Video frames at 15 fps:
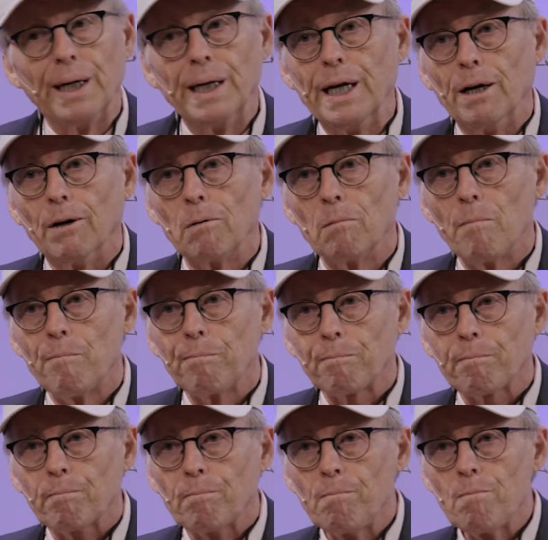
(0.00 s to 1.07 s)
in here.
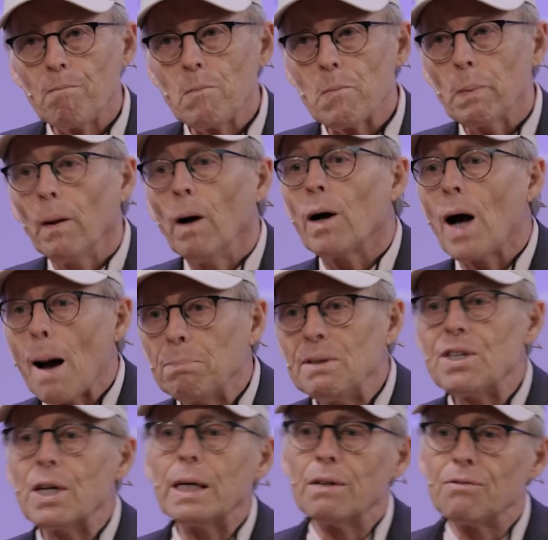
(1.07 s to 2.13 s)

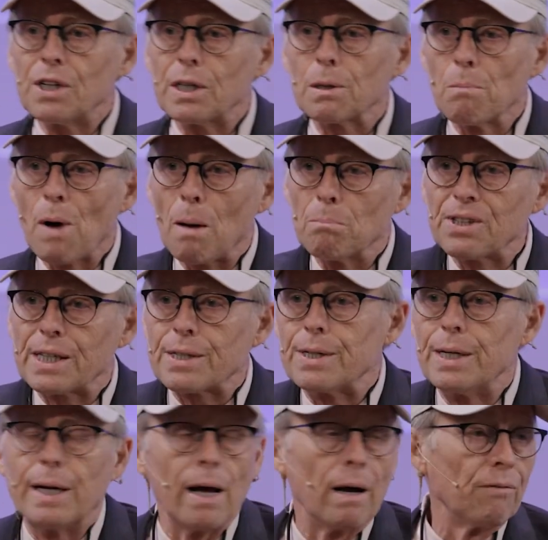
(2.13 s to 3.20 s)
Copies it, gives it to the mom, sticks
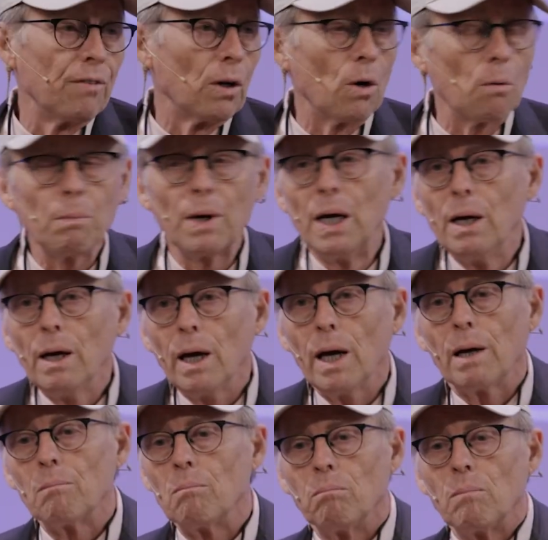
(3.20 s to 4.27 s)
it in an envelope,
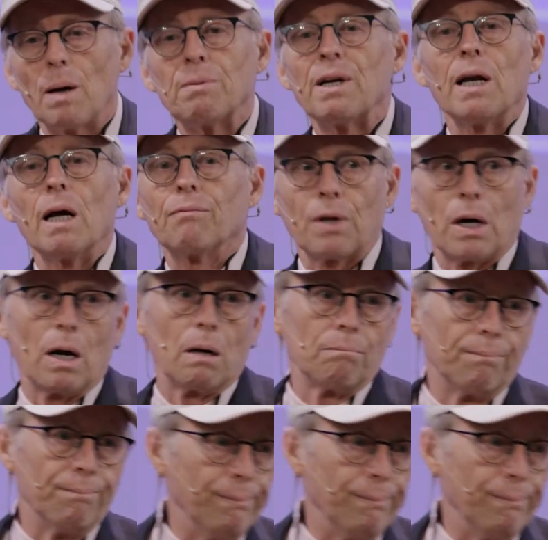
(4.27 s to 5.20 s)
and mom didn't have time,